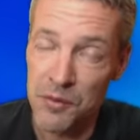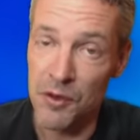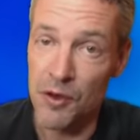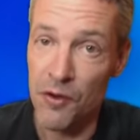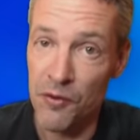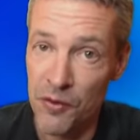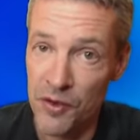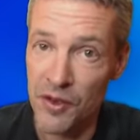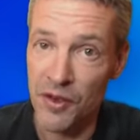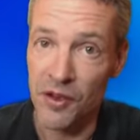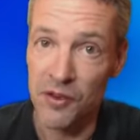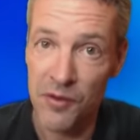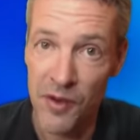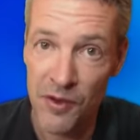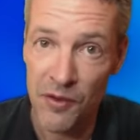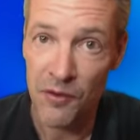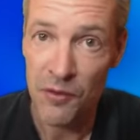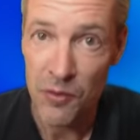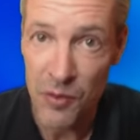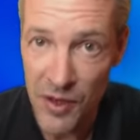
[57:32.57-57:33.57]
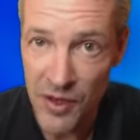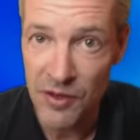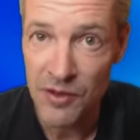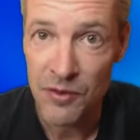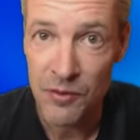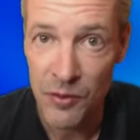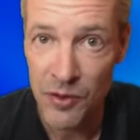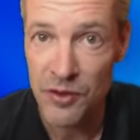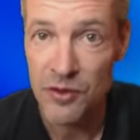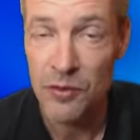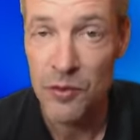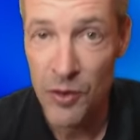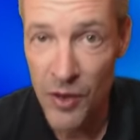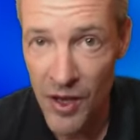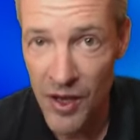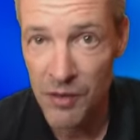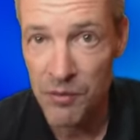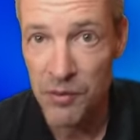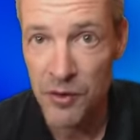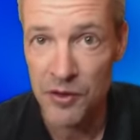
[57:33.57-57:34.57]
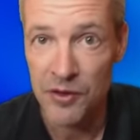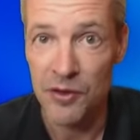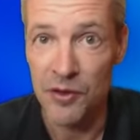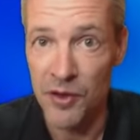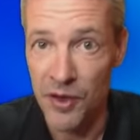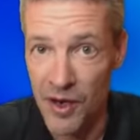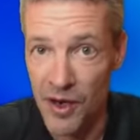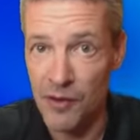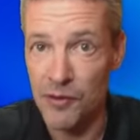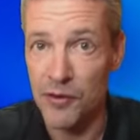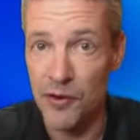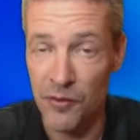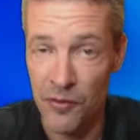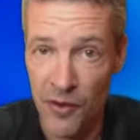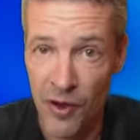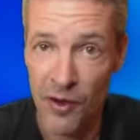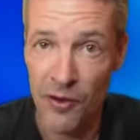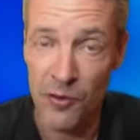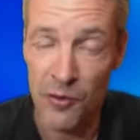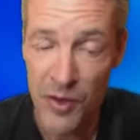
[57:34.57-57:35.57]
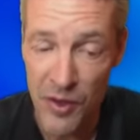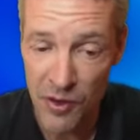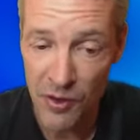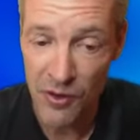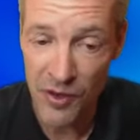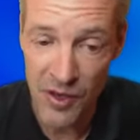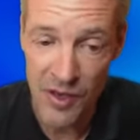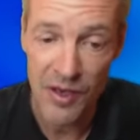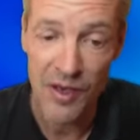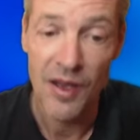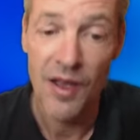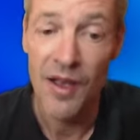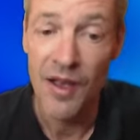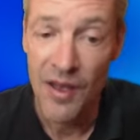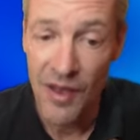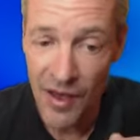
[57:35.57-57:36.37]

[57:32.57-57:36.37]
we're offering the trade of queens, which would help us on account of our weaker king.